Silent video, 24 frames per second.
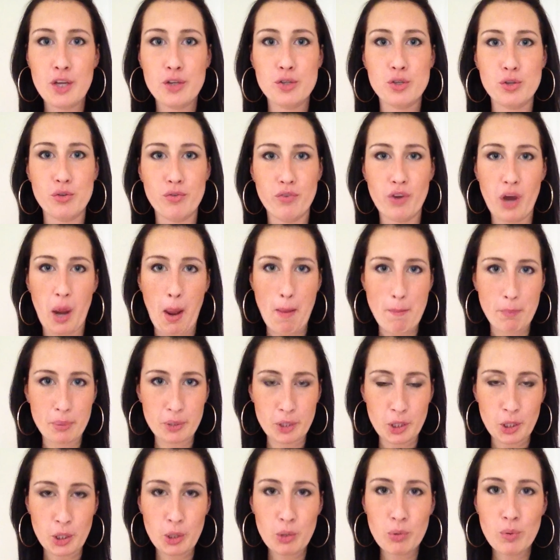So you've got
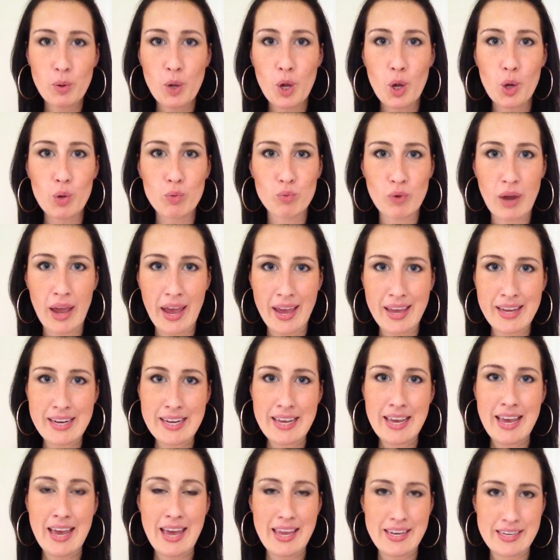blue,
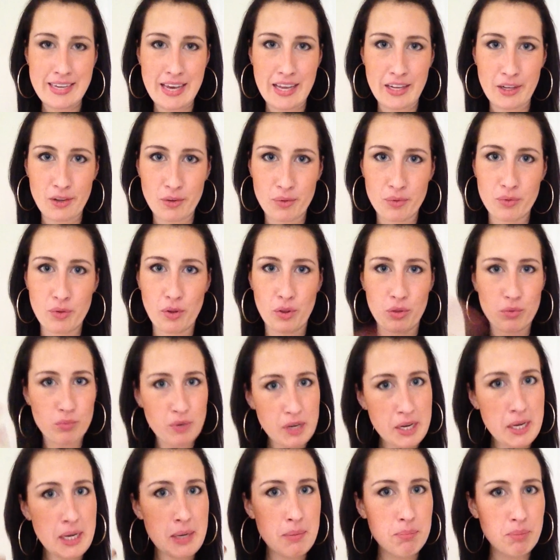red, and yellow, the
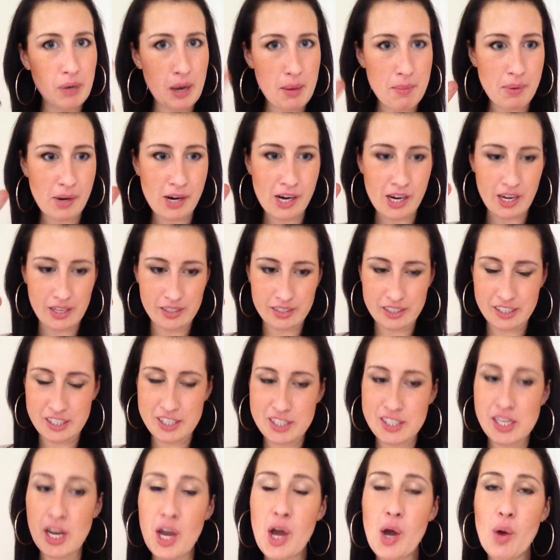three primary
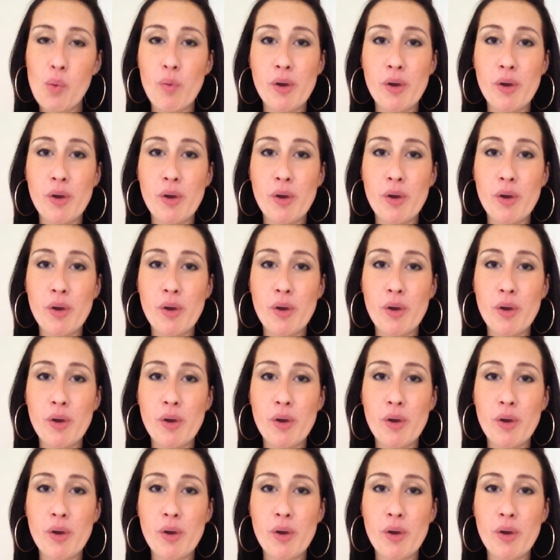colors.